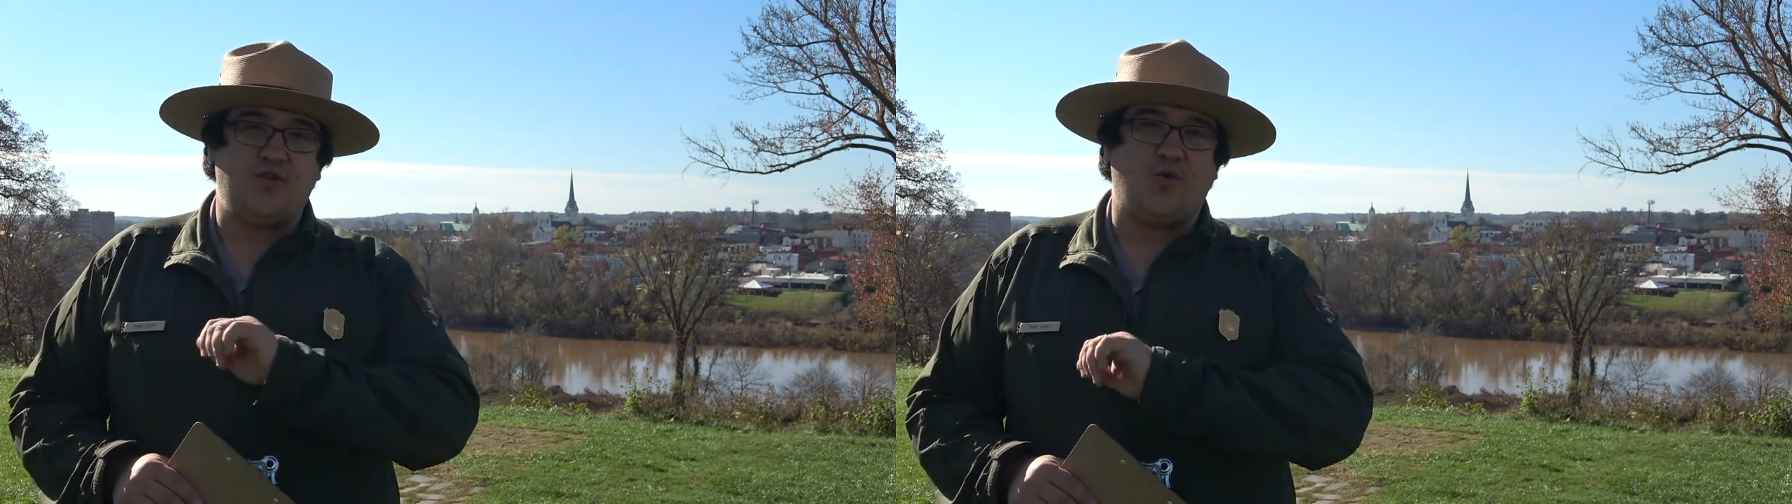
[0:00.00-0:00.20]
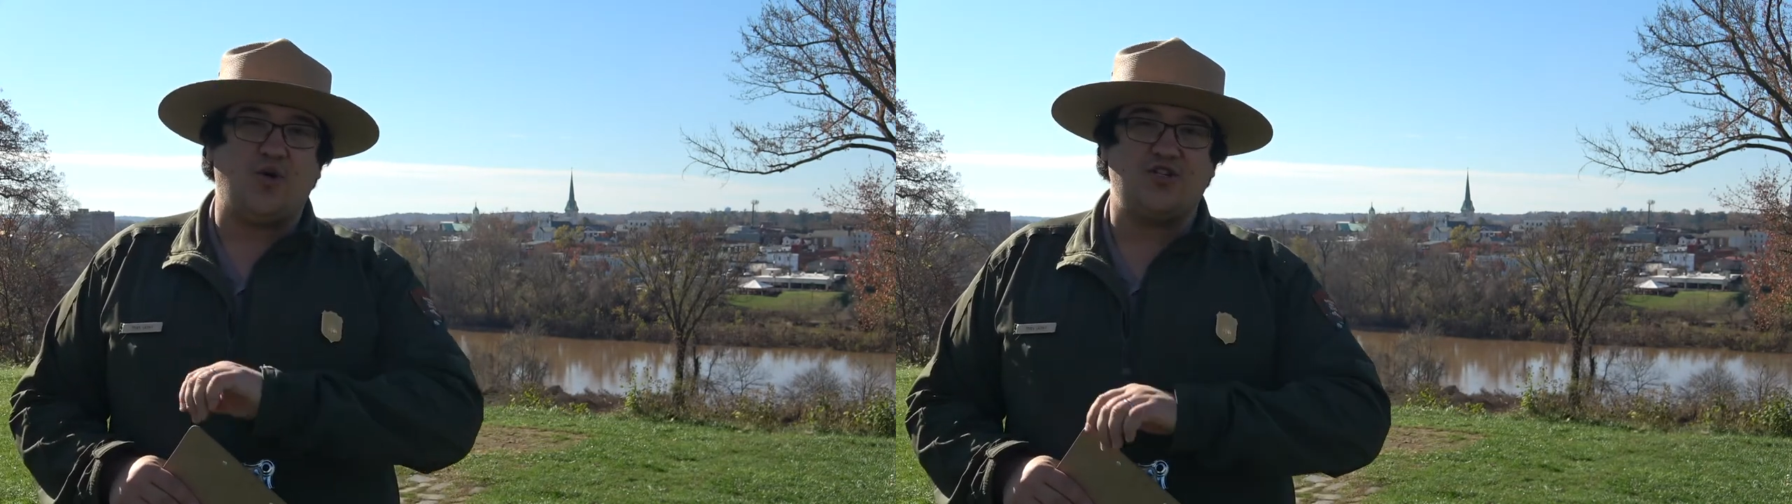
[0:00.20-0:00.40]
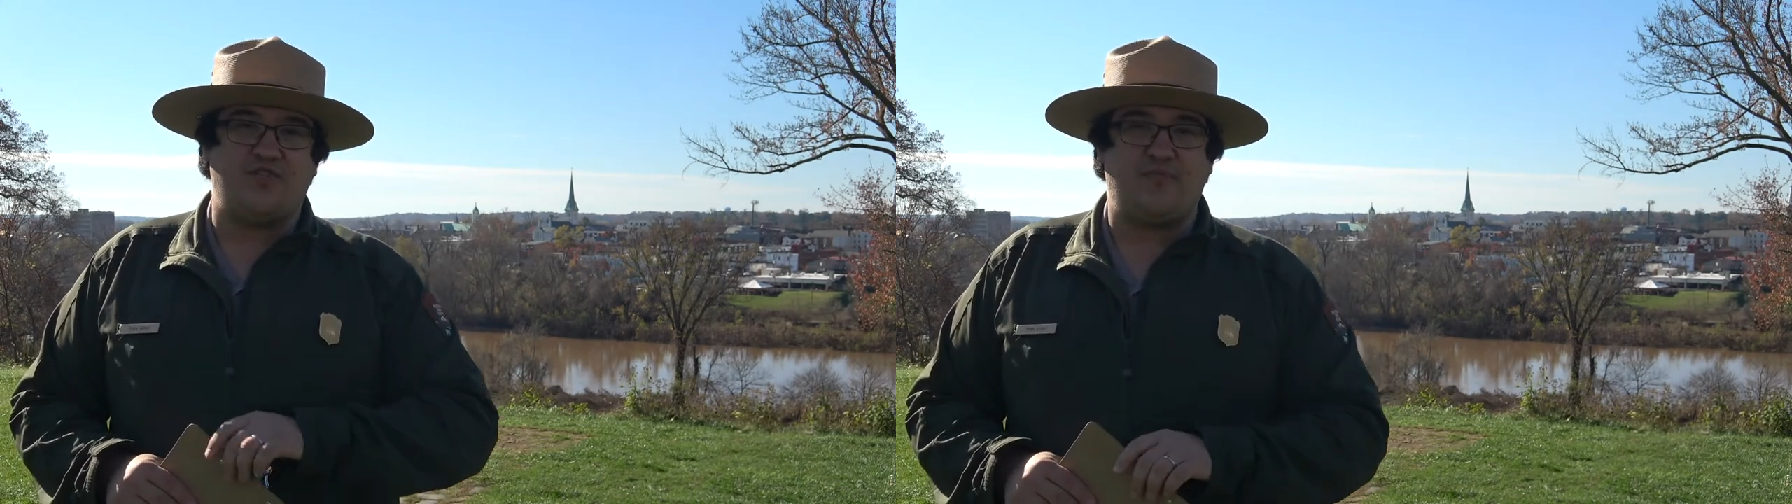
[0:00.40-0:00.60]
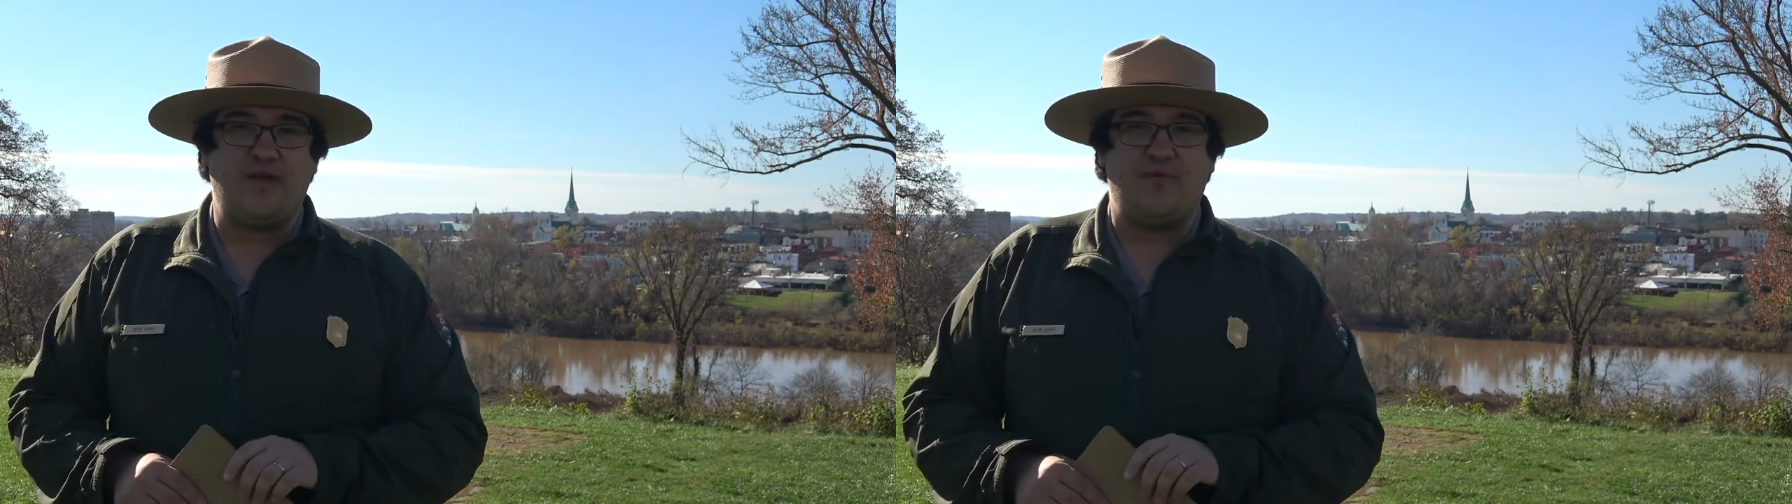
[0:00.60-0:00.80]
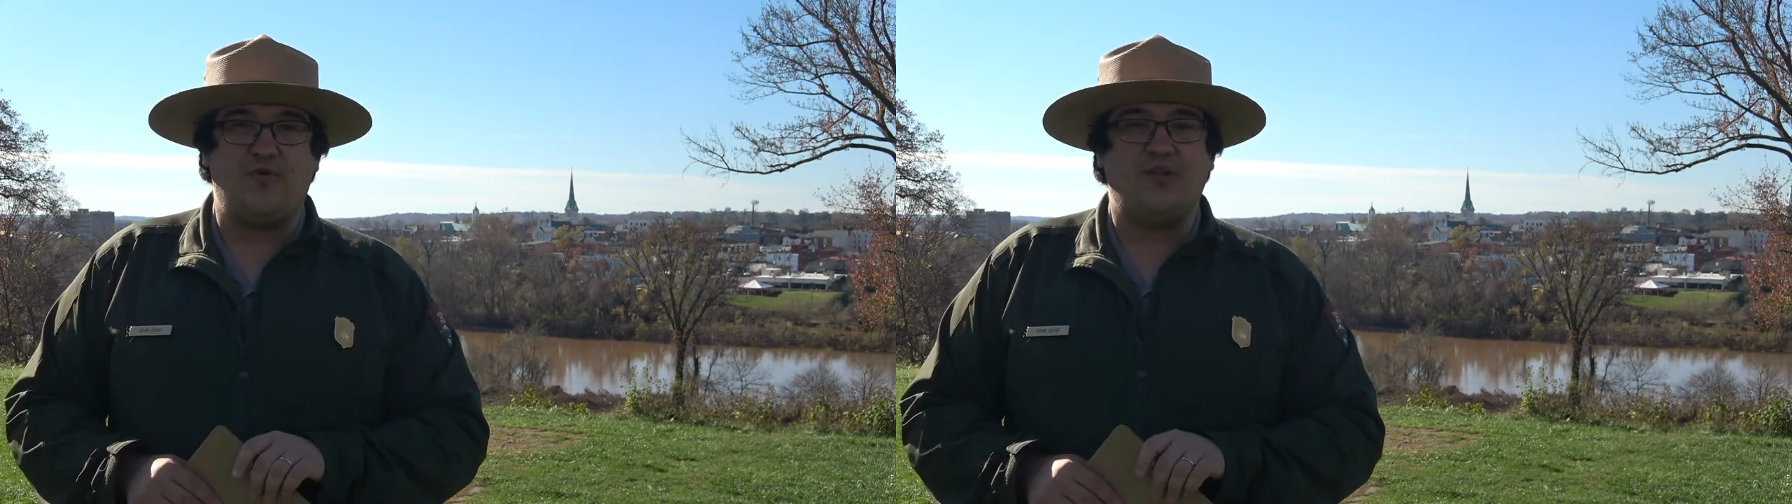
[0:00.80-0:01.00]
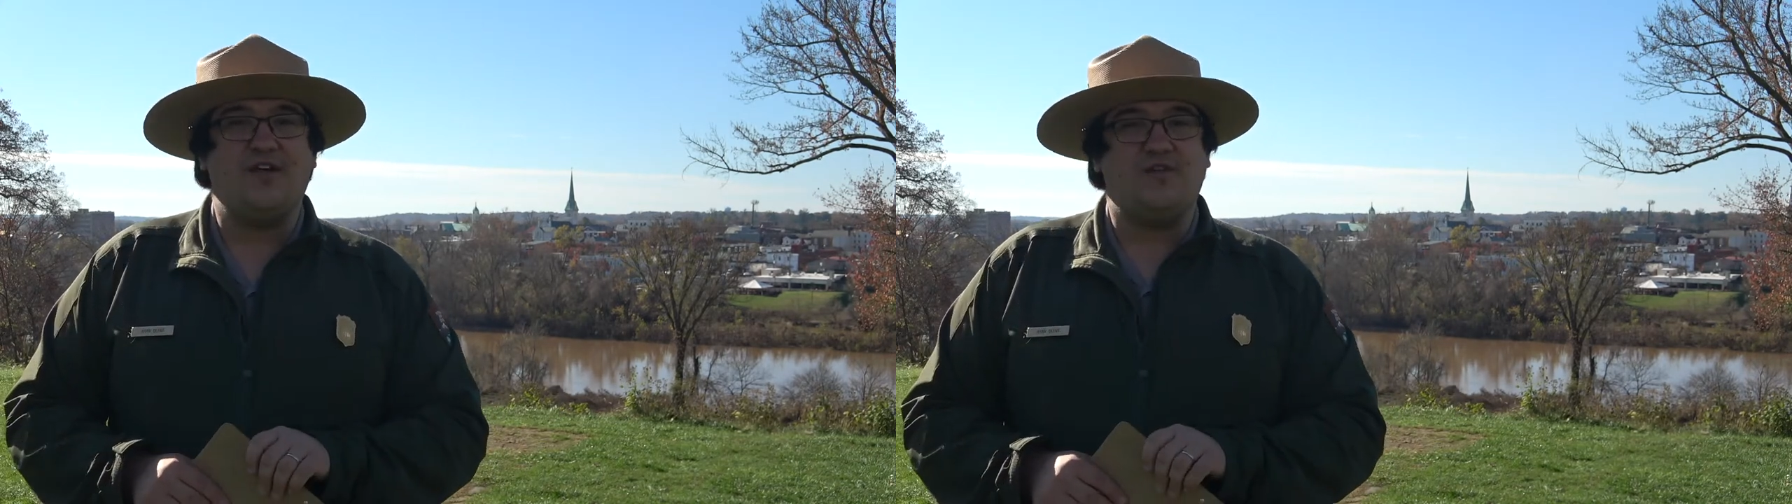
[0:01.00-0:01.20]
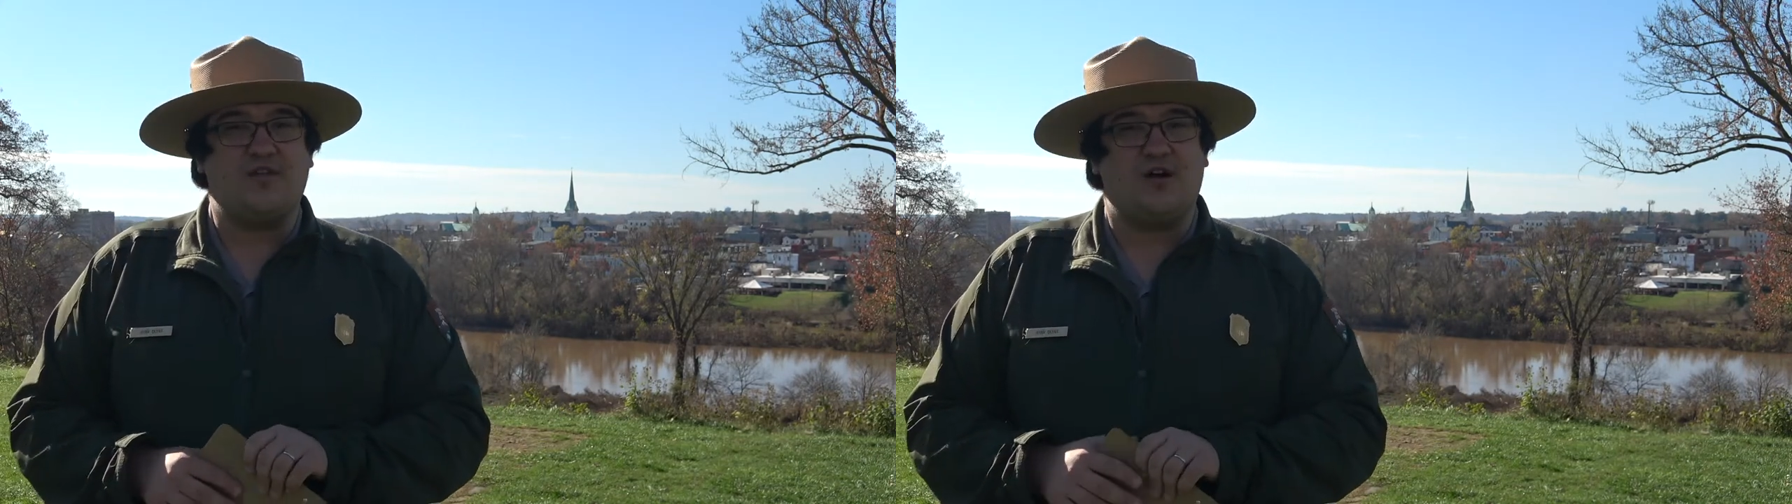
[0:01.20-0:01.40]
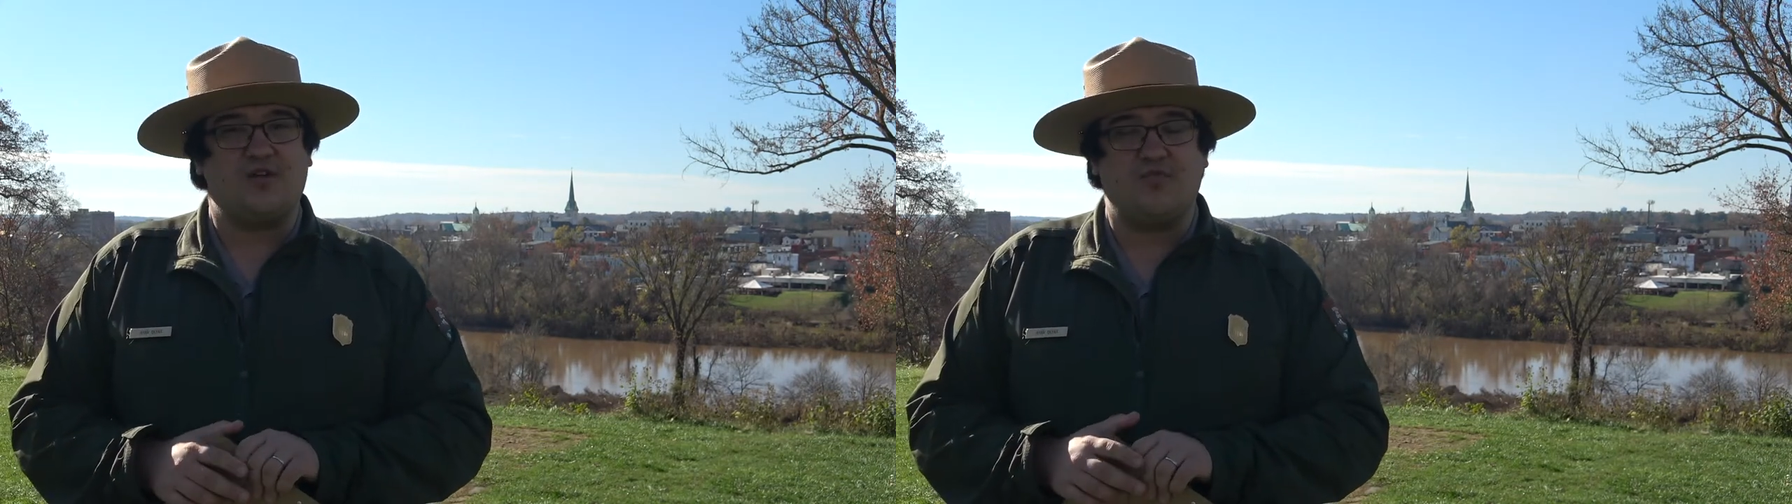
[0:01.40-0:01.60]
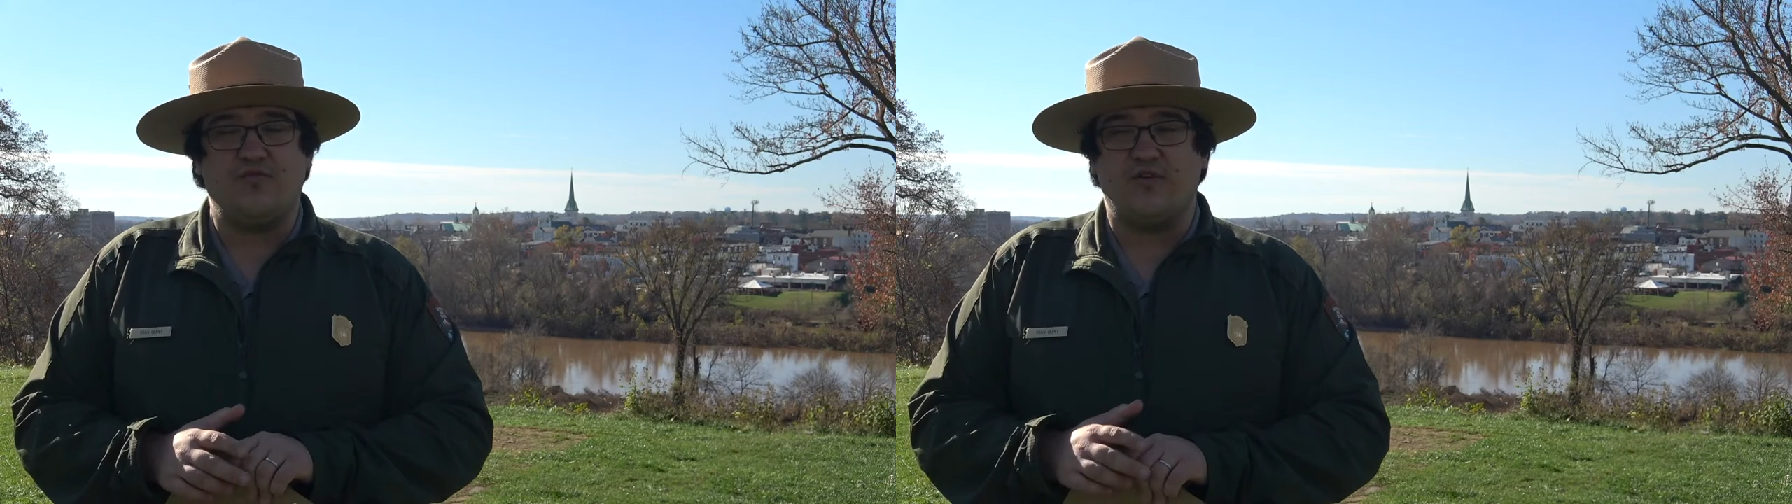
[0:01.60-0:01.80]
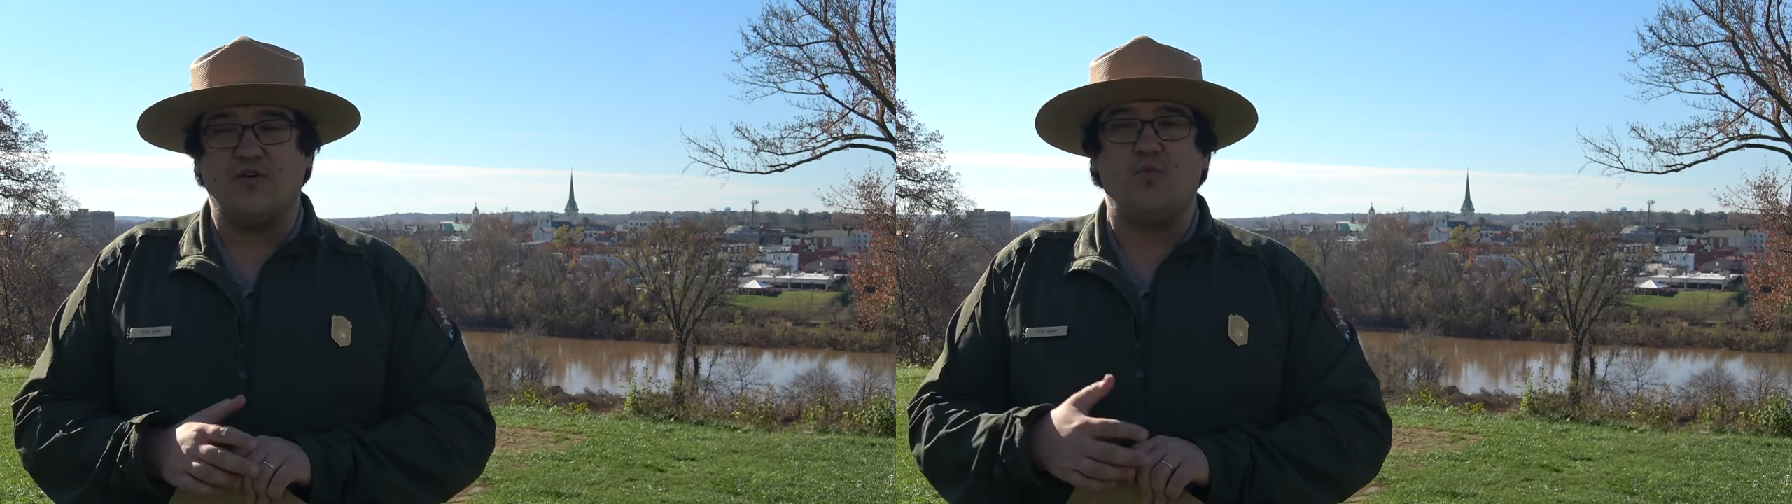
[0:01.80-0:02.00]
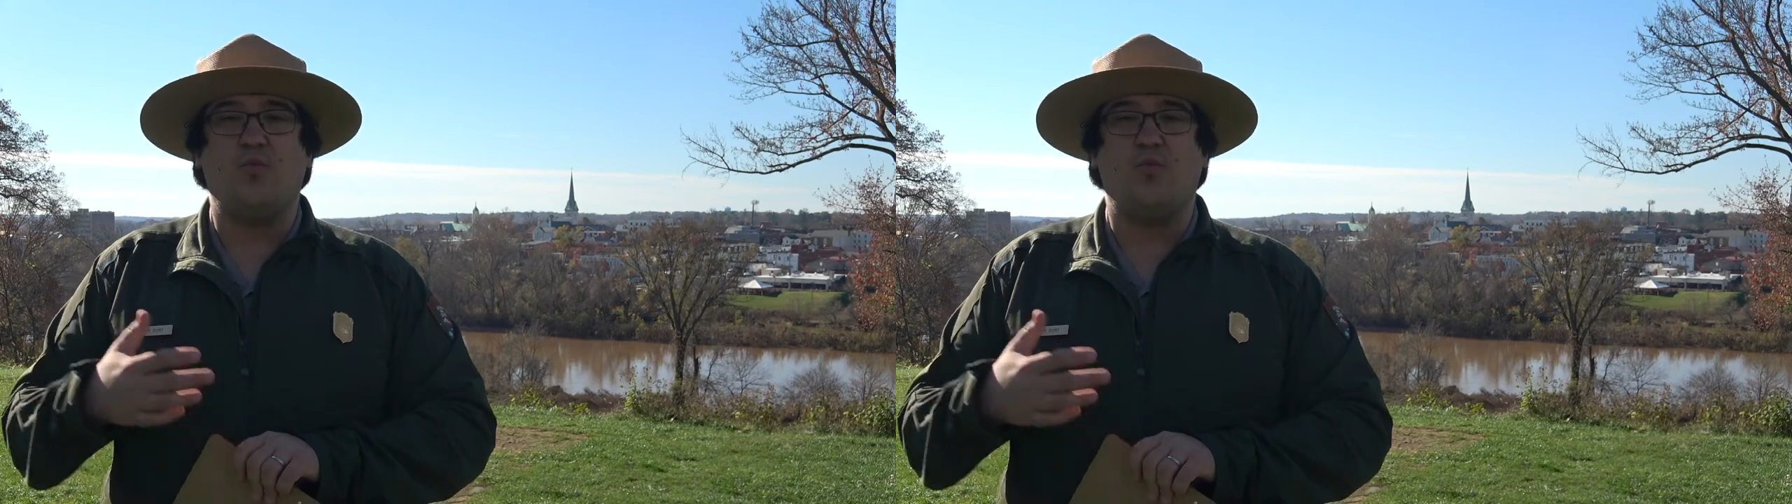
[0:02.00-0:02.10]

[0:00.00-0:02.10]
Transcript: doors of people who lived along the river,